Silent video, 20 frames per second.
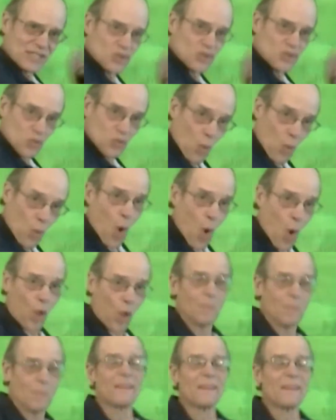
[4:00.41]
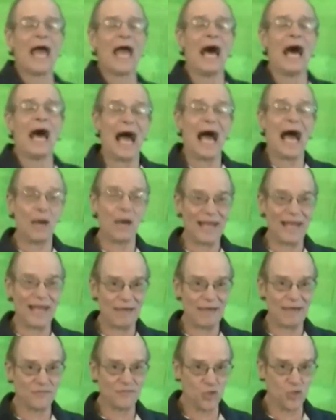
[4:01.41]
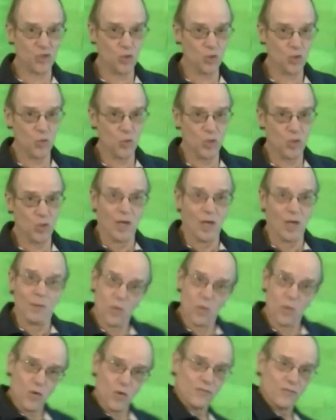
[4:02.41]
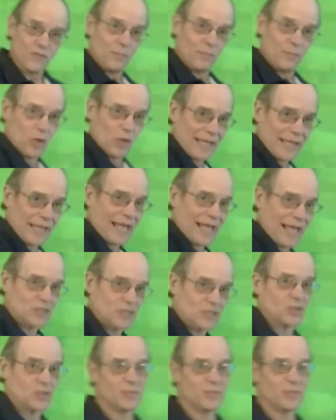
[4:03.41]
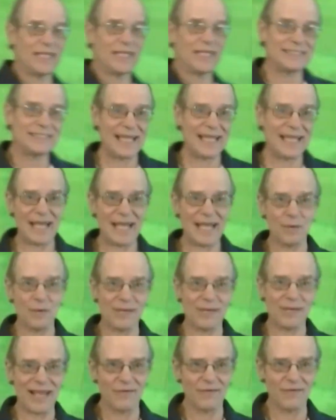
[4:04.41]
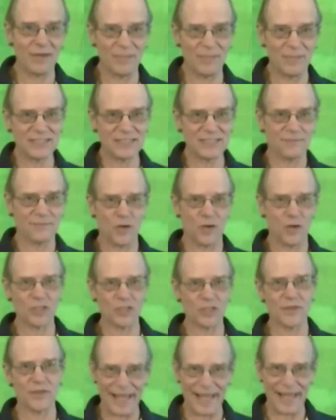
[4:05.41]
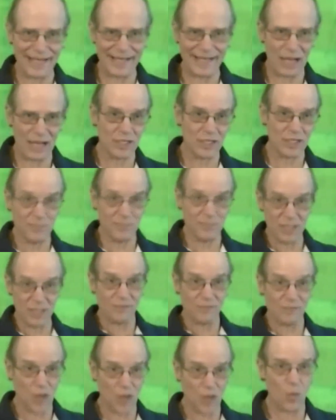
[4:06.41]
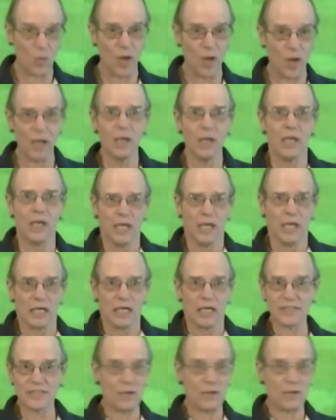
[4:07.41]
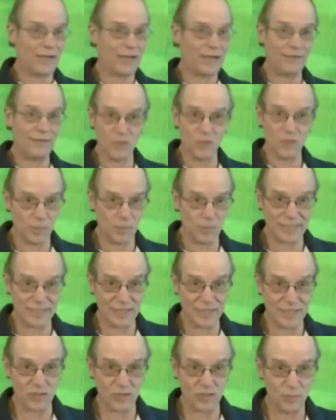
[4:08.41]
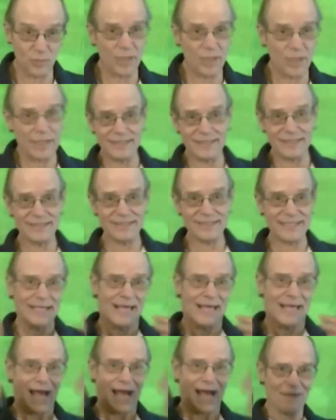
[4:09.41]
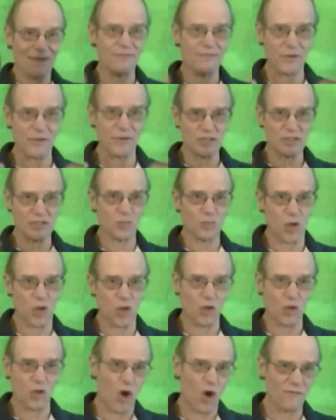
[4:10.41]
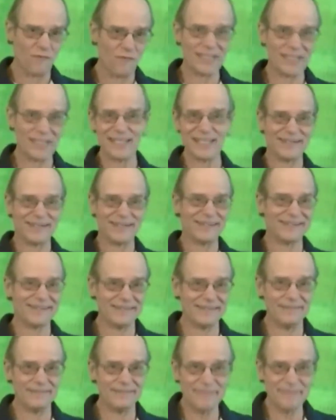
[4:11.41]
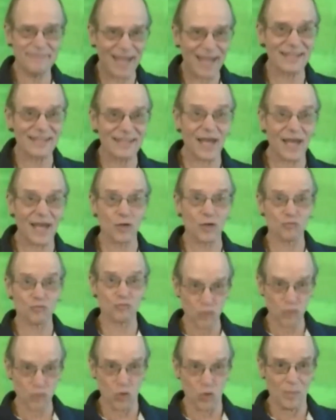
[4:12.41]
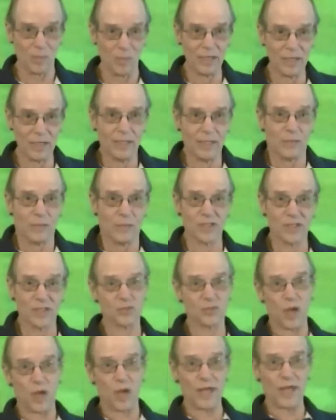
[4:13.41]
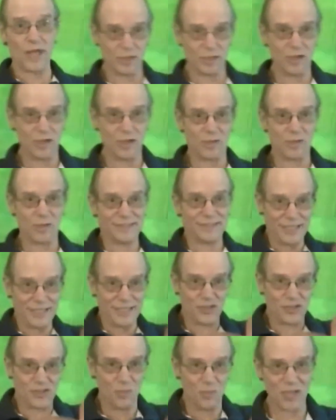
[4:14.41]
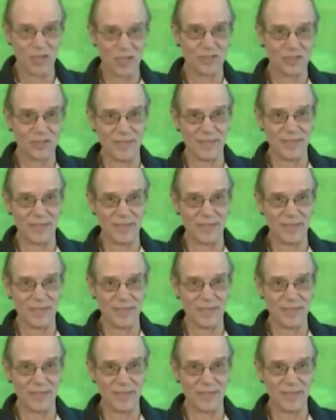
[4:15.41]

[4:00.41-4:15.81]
it to the wall, I would have to move the bookcase, which means then I would have a piece of furniture hanging out in the middle of nowhere, because I would have no place else to put it. You see, I have a very small office and not a lot of room, which is why you can only see so much of